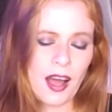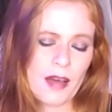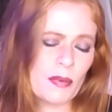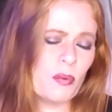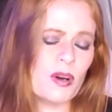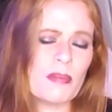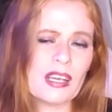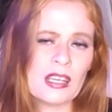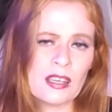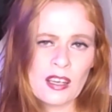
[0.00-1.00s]
I'm a woman.
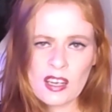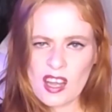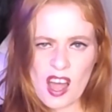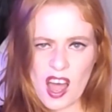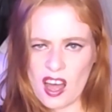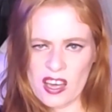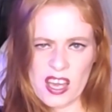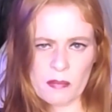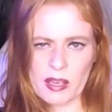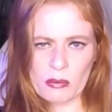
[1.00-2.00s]
Ah,
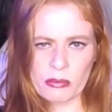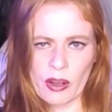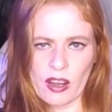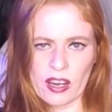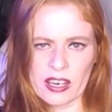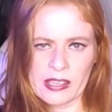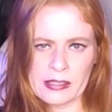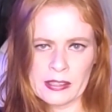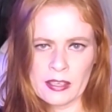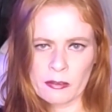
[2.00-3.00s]
hear me roar.
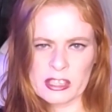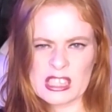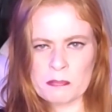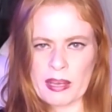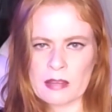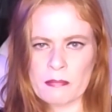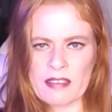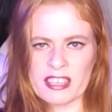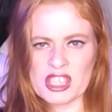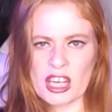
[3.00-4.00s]
Respect
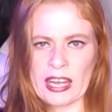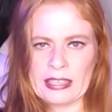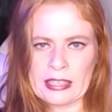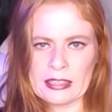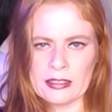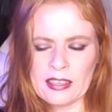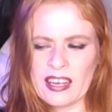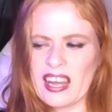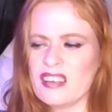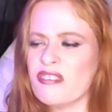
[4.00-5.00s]
my vagina
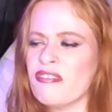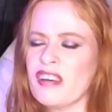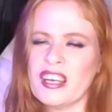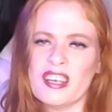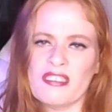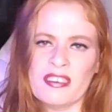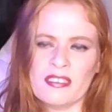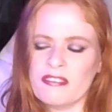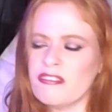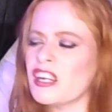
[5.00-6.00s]
and fuck your dick.
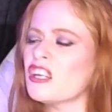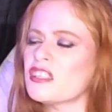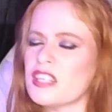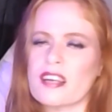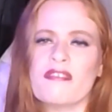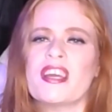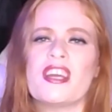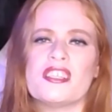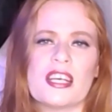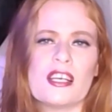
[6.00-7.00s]
Fuck your
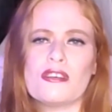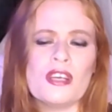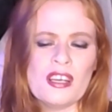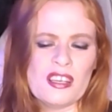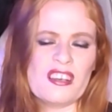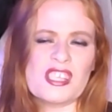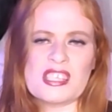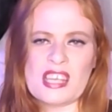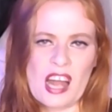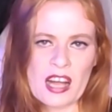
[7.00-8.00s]
dick. You're
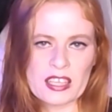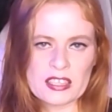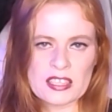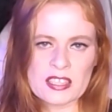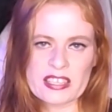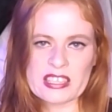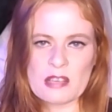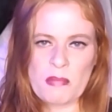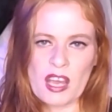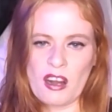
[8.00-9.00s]
just an ugly,
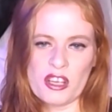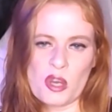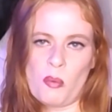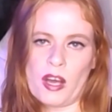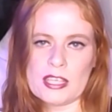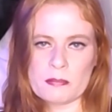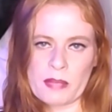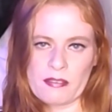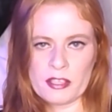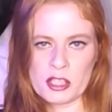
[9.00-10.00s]
disgusting man. All you want is
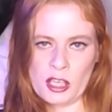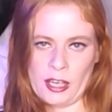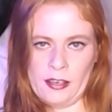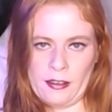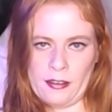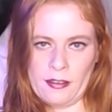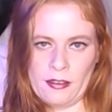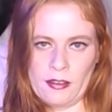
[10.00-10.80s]
my vagina.